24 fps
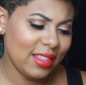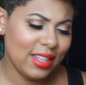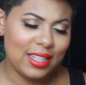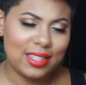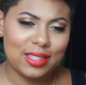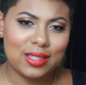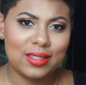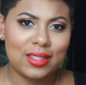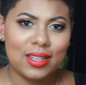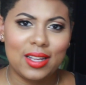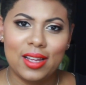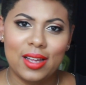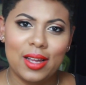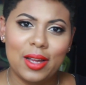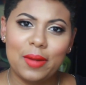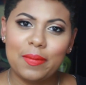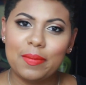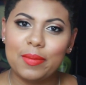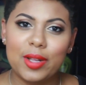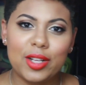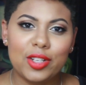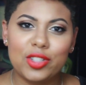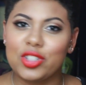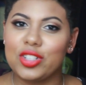These
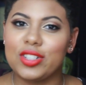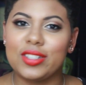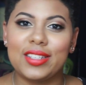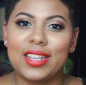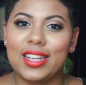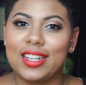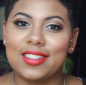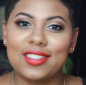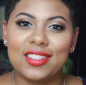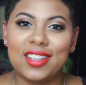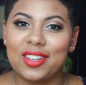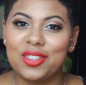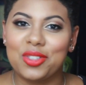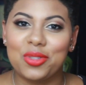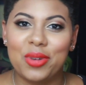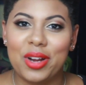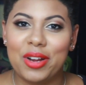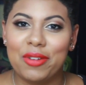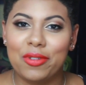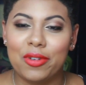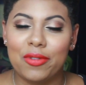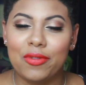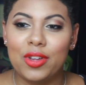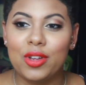blushes get such
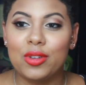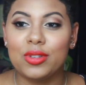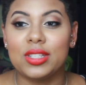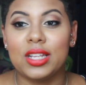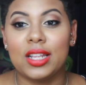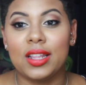rave reviews,